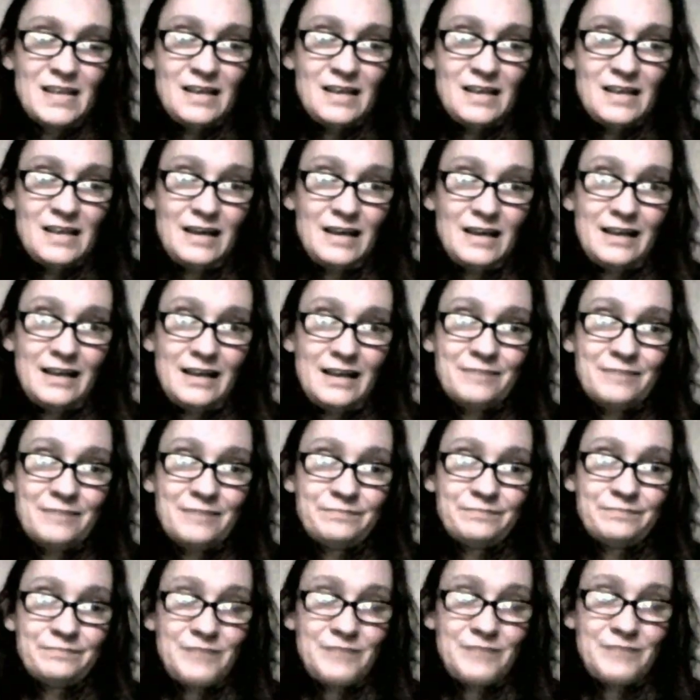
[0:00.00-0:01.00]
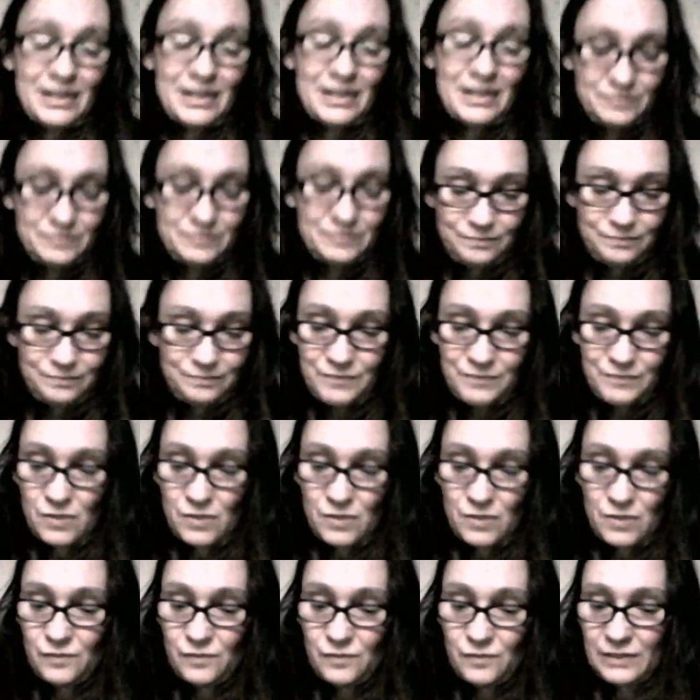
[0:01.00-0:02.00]
Yeah,
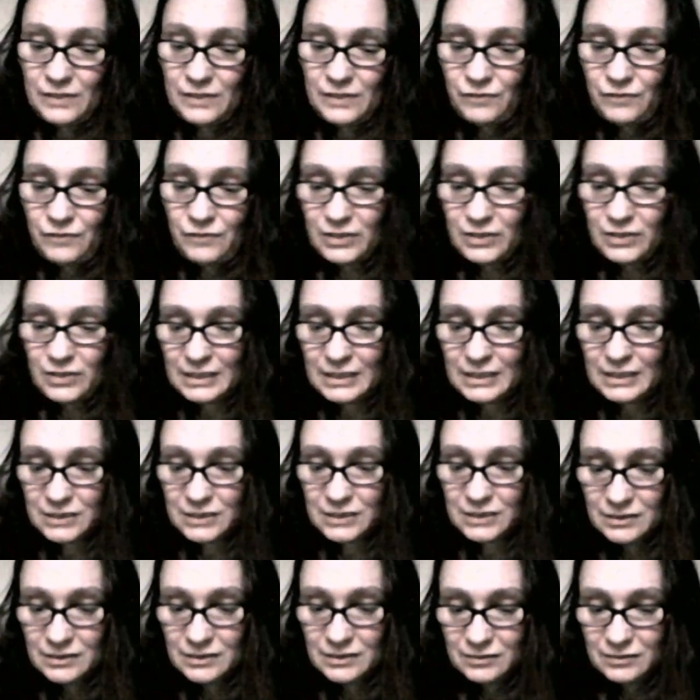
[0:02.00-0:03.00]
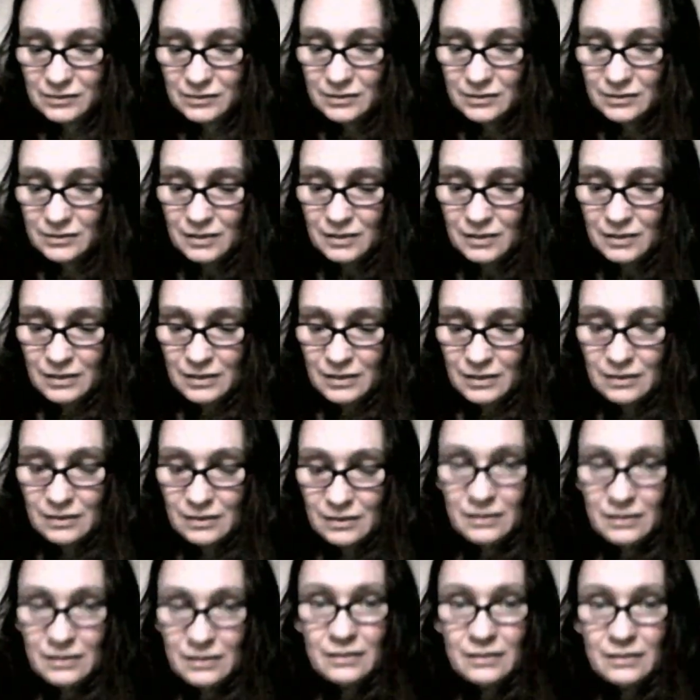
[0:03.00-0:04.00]
hopefully you found this
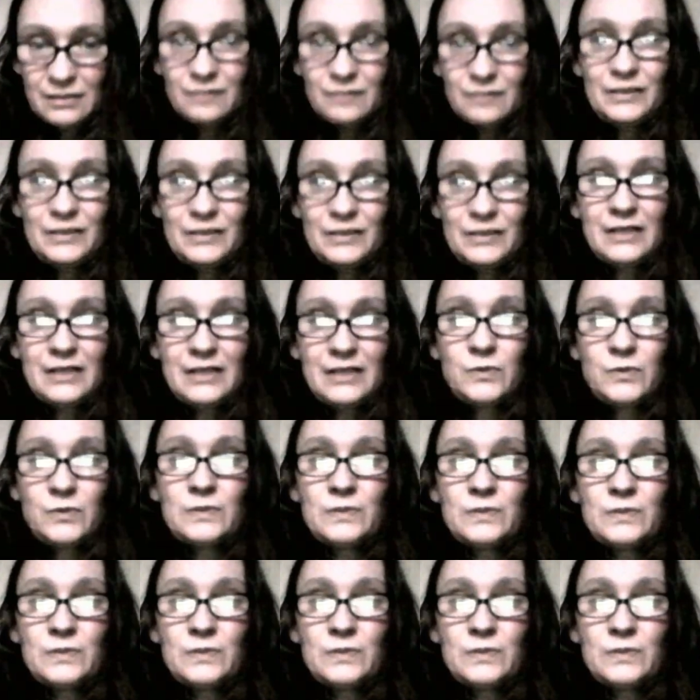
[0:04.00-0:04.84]
video